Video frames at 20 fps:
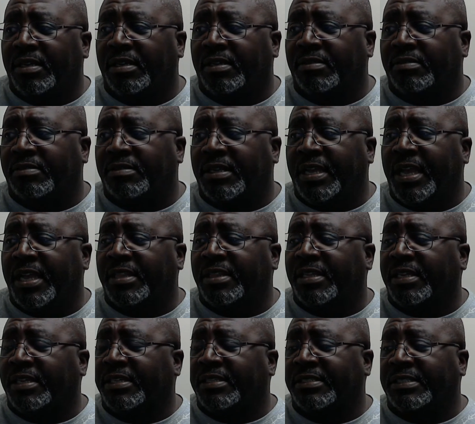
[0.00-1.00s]
Sad
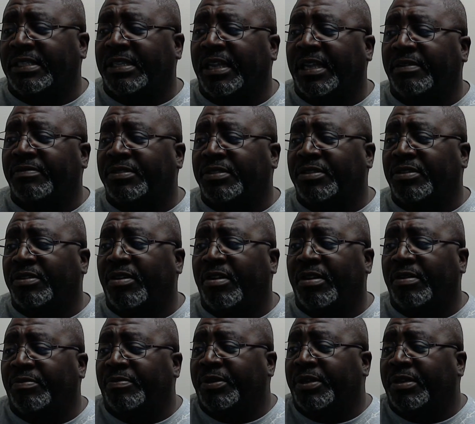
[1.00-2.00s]
thing is he loves us all
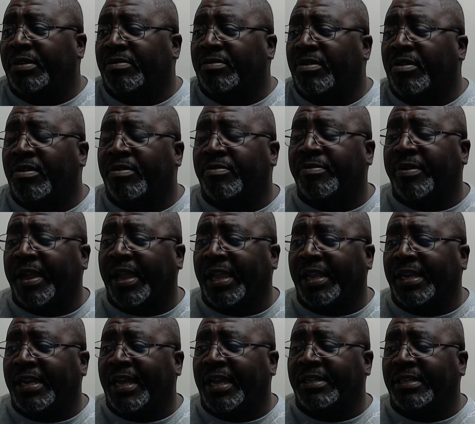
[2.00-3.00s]
and we don't all
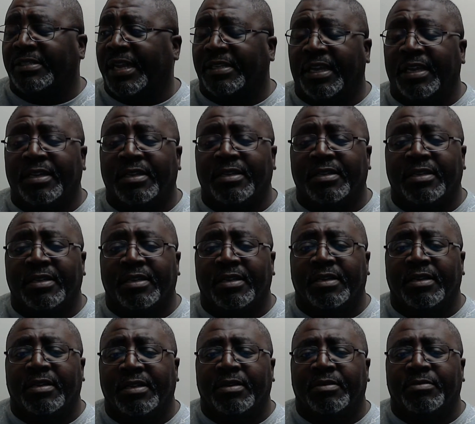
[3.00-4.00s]
recognize that.
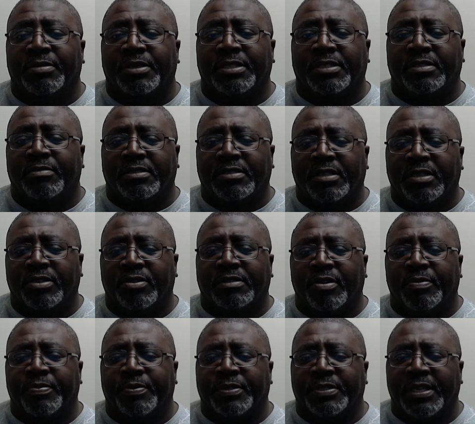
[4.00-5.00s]
But the
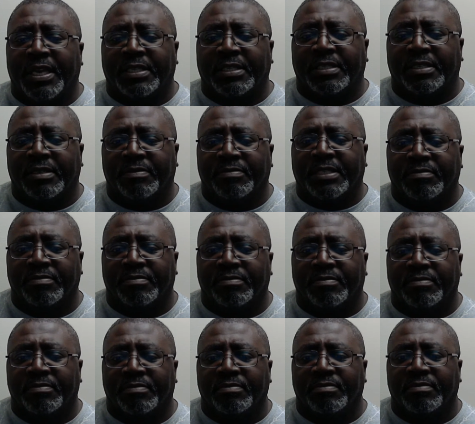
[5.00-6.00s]
Lord protected him.
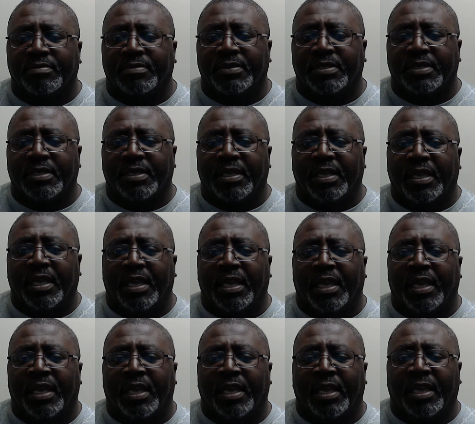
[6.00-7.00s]

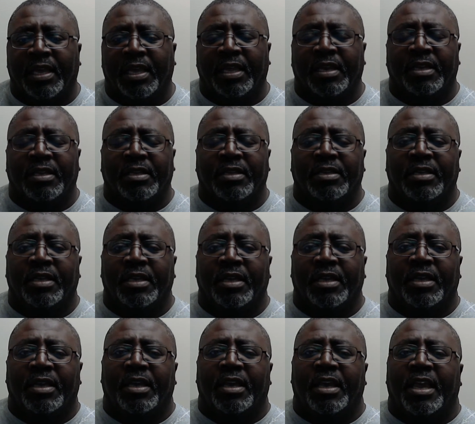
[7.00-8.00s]
And
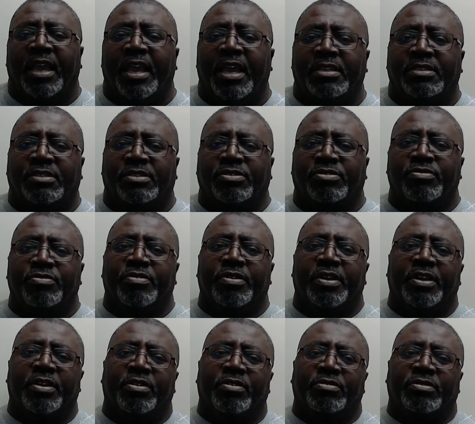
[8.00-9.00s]
as the story
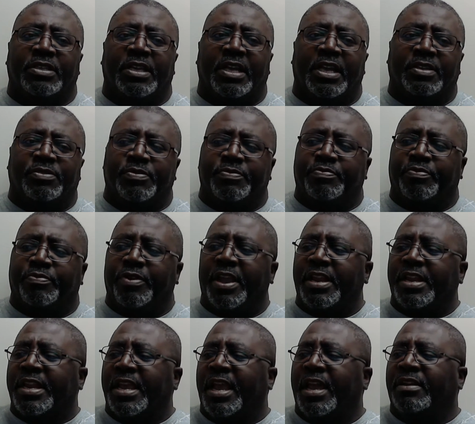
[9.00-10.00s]
goes and as we break
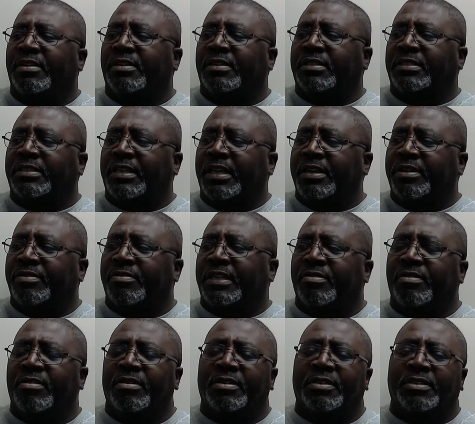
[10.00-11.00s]
down this later
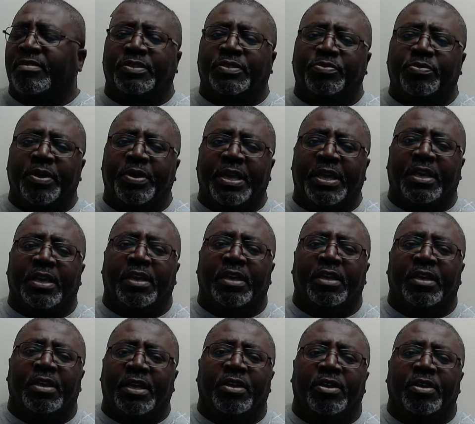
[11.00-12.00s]
on this week,
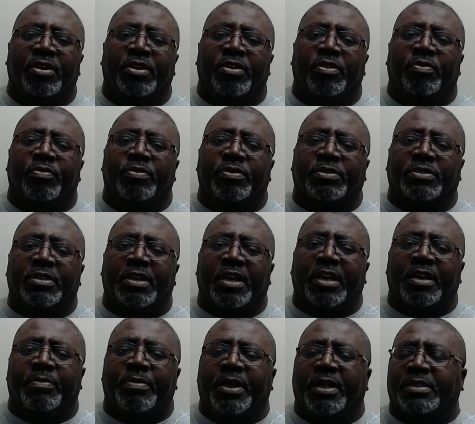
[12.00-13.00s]
we'll talk
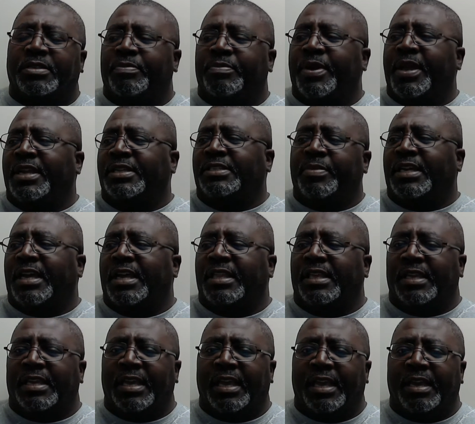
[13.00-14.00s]
about the Magi
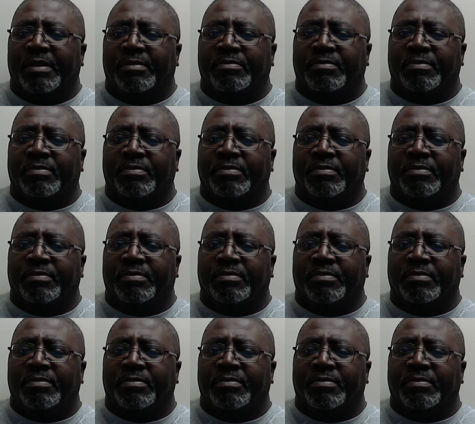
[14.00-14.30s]
that came.